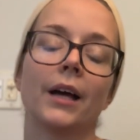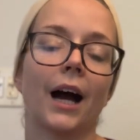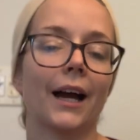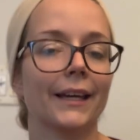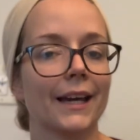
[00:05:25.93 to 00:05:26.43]

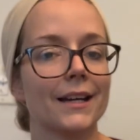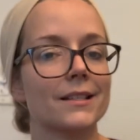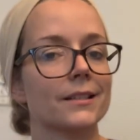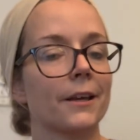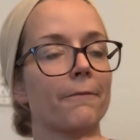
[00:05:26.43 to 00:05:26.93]
I
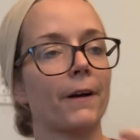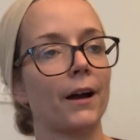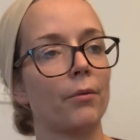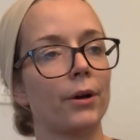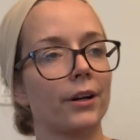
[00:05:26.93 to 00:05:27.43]
guess if I
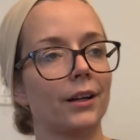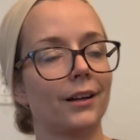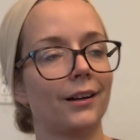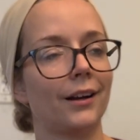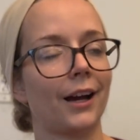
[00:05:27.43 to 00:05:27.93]
were
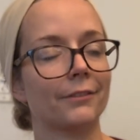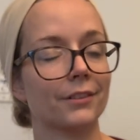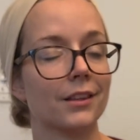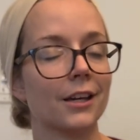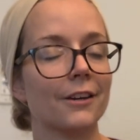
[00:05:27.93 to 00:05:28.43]
to have to
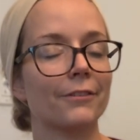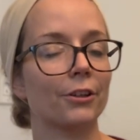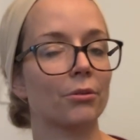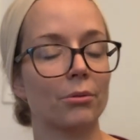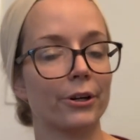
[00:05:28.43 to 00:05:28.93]
think of an
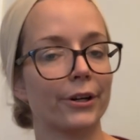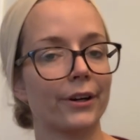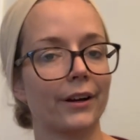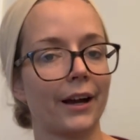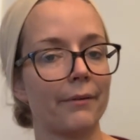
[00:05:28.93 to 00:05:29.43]

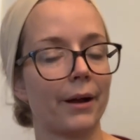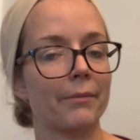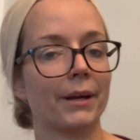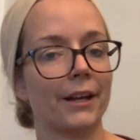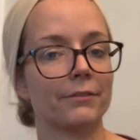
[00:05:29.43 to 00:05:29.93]
order, I
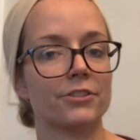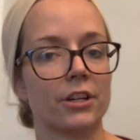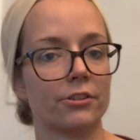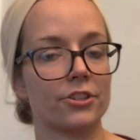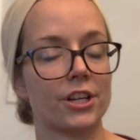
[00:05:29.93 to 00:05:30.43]
might have
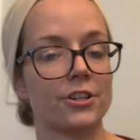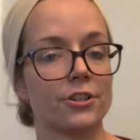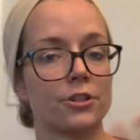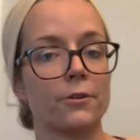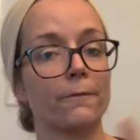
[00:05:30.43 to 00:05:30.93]
to change
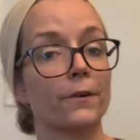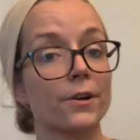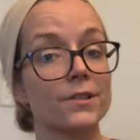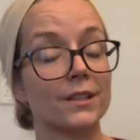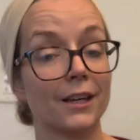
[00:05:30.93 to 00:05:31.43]
it to,
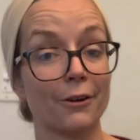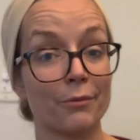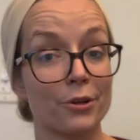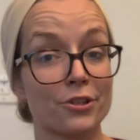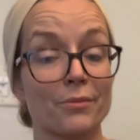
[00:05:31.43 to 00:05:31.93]
first, a
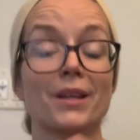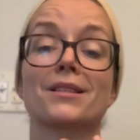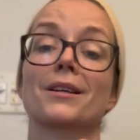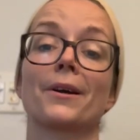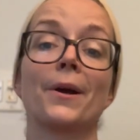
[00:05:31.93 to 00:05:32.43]
commercial
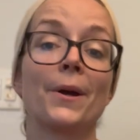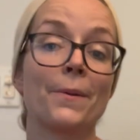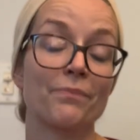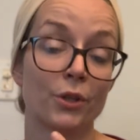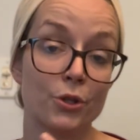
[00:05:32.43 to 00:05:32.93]
mixer.
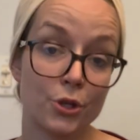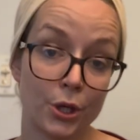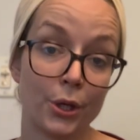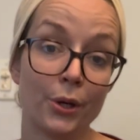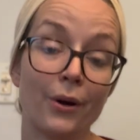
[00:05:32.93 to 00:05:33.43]

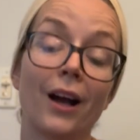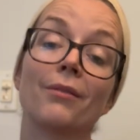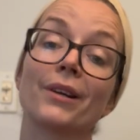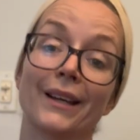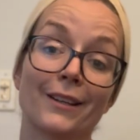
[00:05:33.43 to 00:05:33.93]
2, I
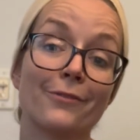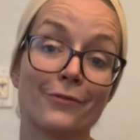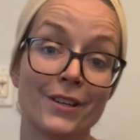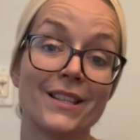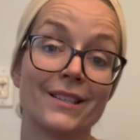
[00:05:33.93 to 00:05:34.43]
will get a
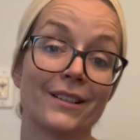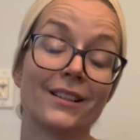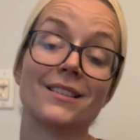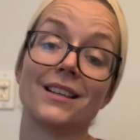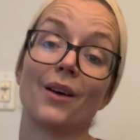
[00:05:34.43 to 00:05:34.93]
freezer,
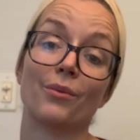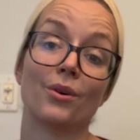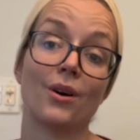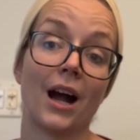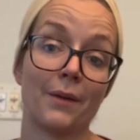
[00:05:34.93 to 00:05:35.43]
because that
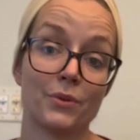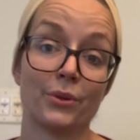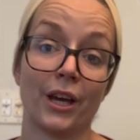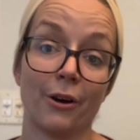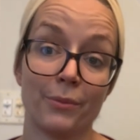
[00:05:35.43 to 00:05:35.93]
will
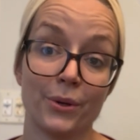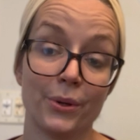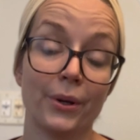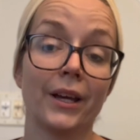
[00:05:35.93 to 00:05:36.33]
absolutely help you.